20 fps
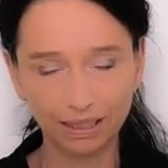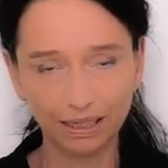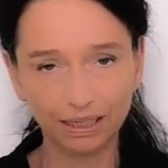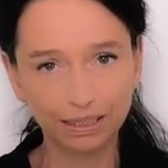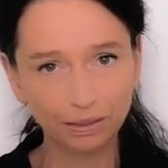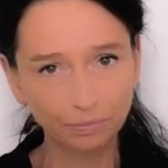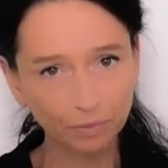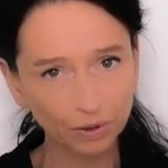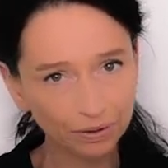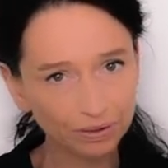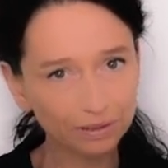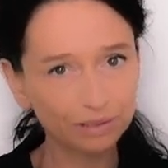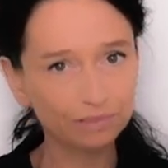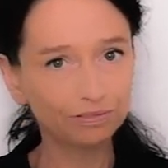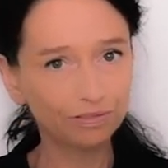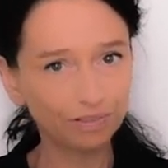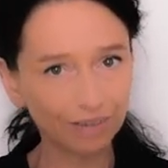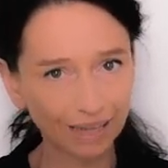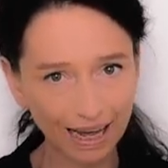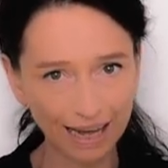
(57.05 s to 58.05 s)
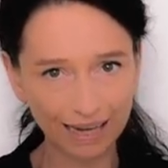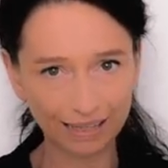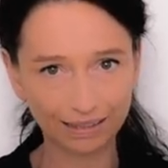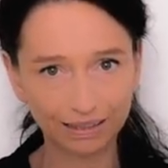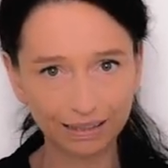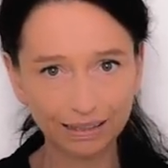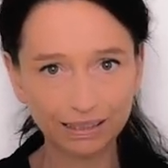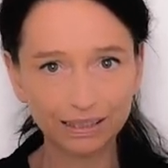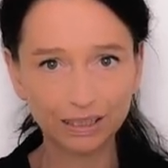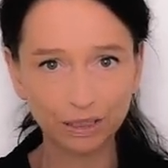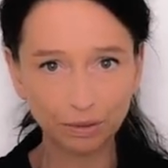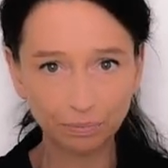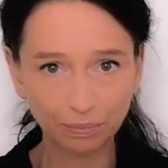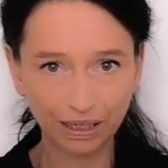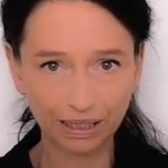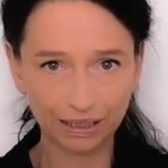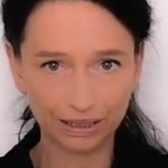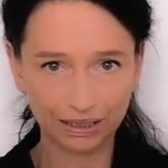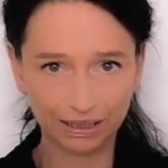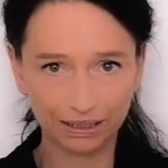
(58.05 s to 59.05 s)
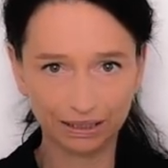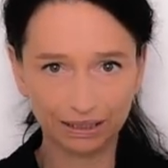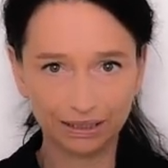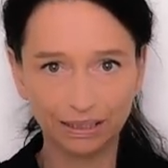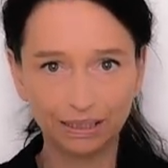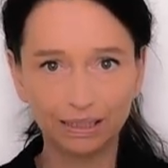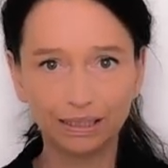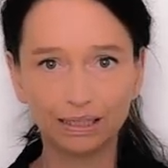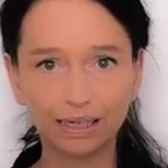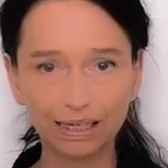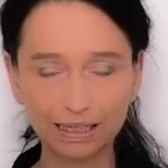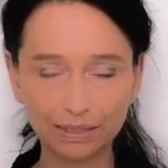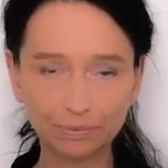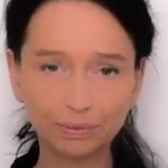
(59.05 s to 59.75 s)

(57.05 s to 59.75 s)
And I'm going to flag these departures as we